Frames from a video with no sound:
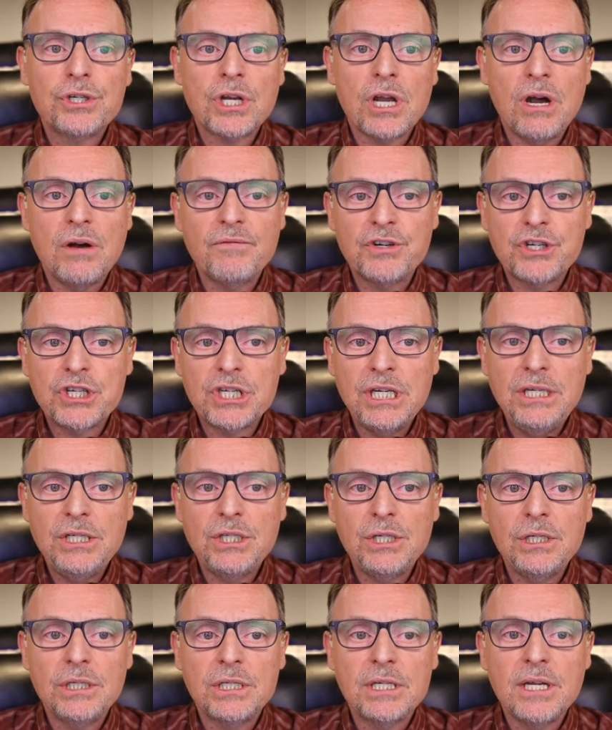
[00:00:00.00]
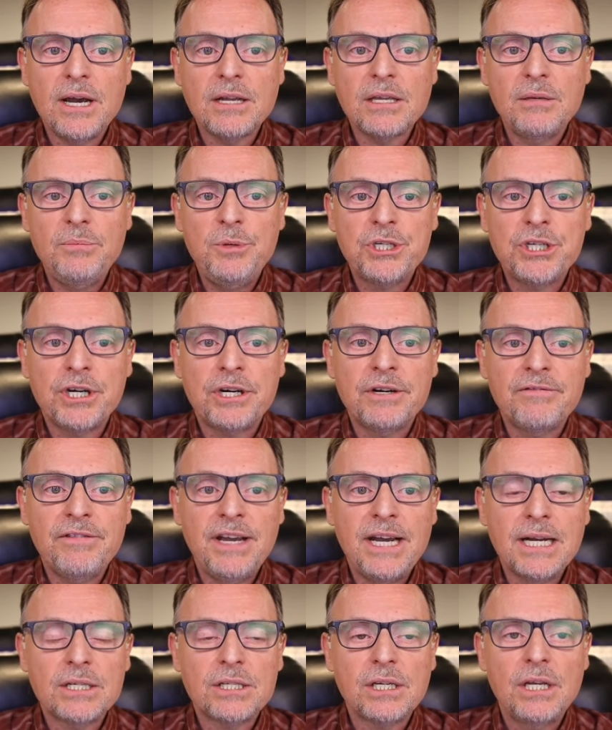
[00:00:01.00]
conversations, documents,
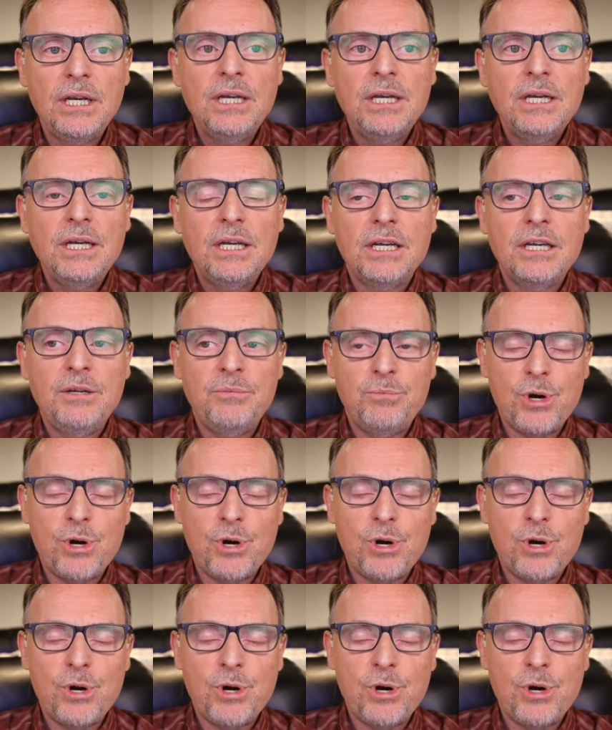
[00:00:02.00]
artifacts, and